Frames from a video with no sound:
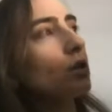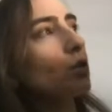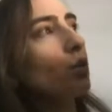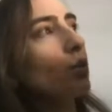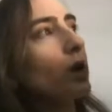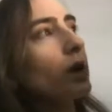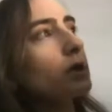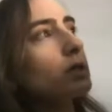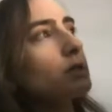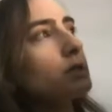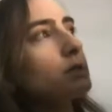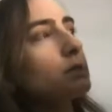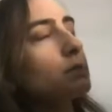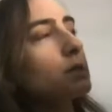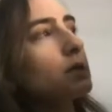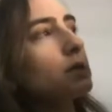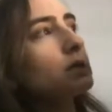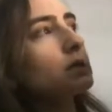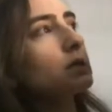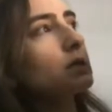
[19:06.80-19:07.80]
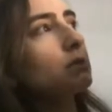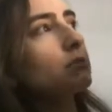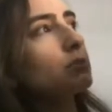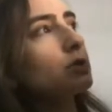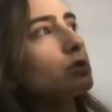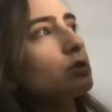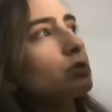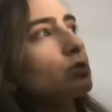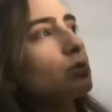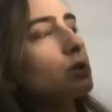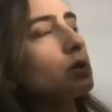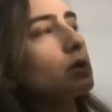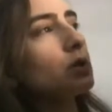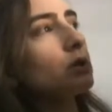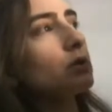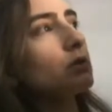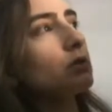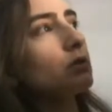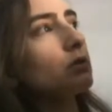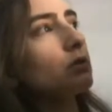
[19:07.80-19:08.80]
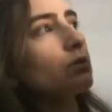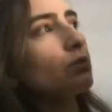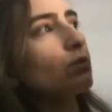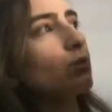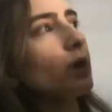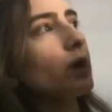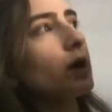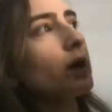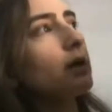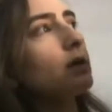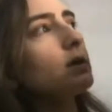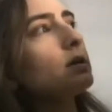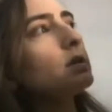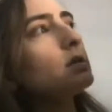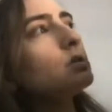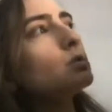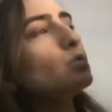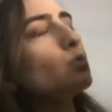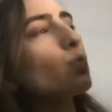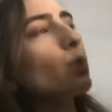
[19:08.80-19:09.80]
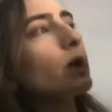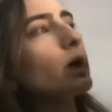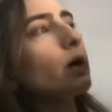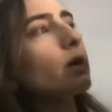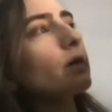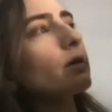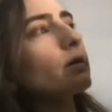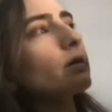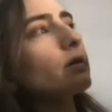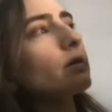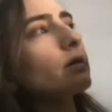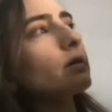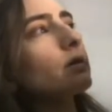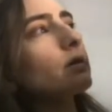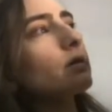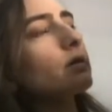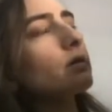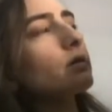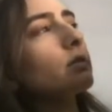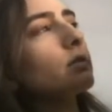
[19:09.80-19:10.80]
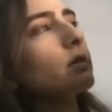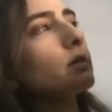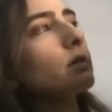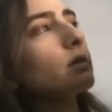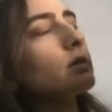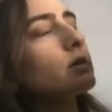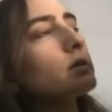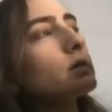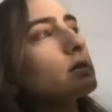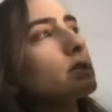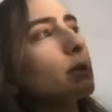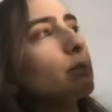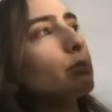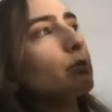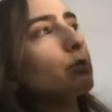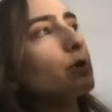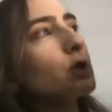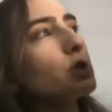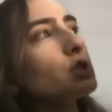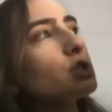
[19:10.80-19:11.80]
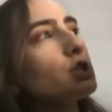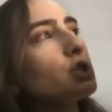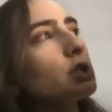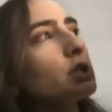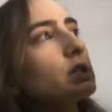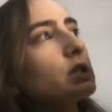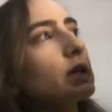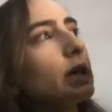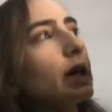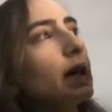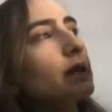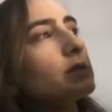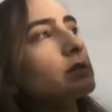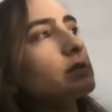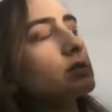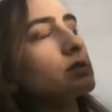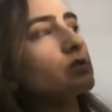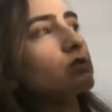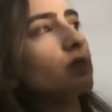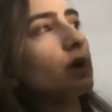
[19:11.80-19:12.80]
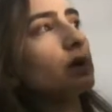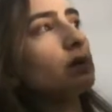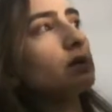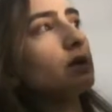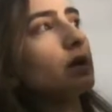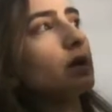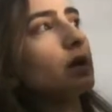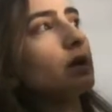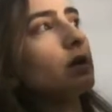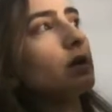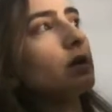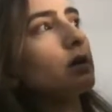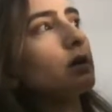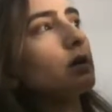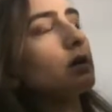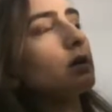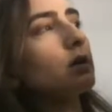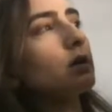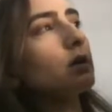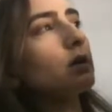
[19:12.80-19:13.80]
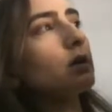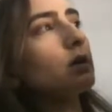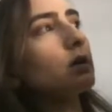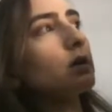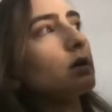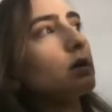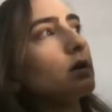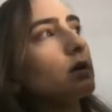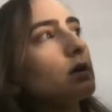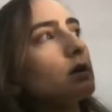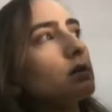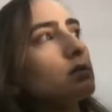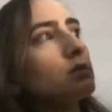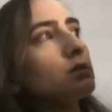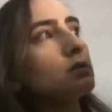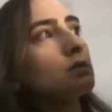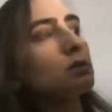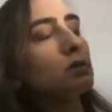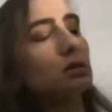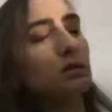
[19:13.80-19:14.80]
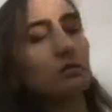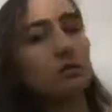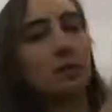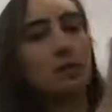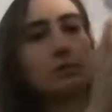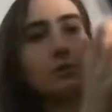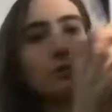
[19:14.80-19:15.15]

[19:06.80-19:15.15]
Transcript: the white space in between the red is where the separation in the diastasis recti is, I'm